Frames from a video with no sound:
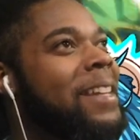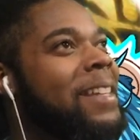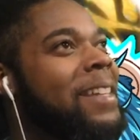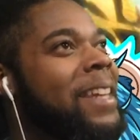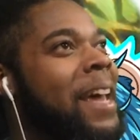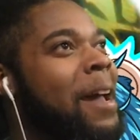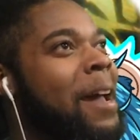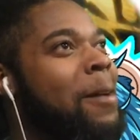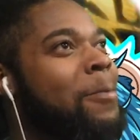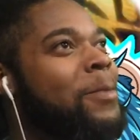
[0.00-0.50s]
The
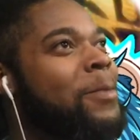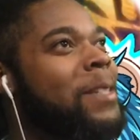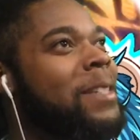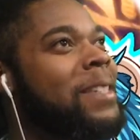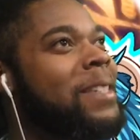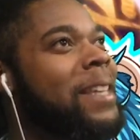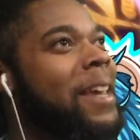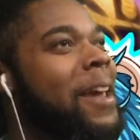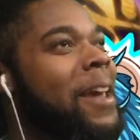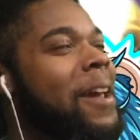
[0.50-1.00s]
devs
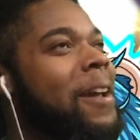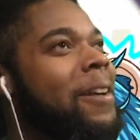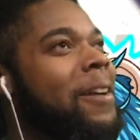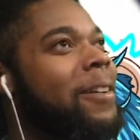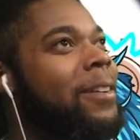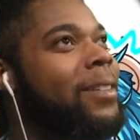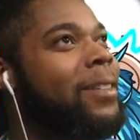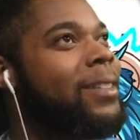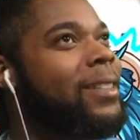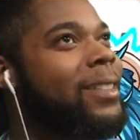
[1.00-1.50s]
is
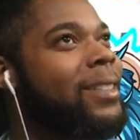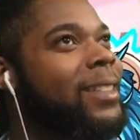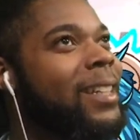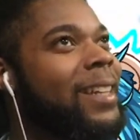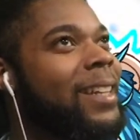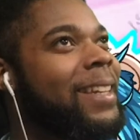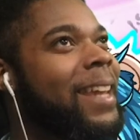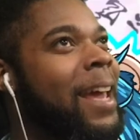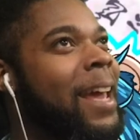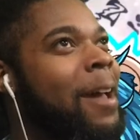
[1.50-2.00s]
here.
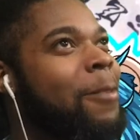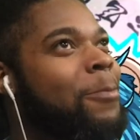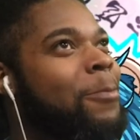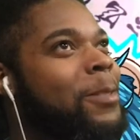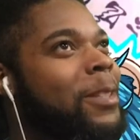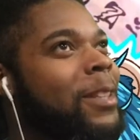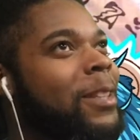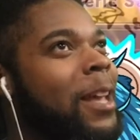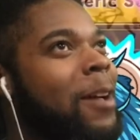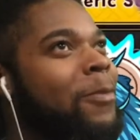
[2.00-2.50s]
The
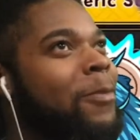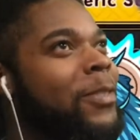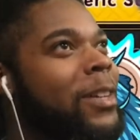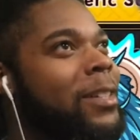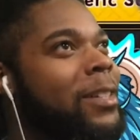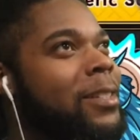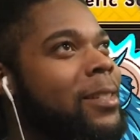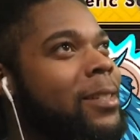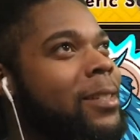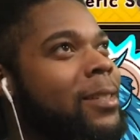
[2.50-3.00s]
devs love
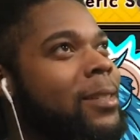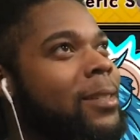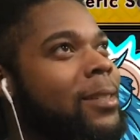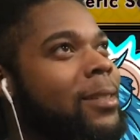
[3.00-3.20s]
us.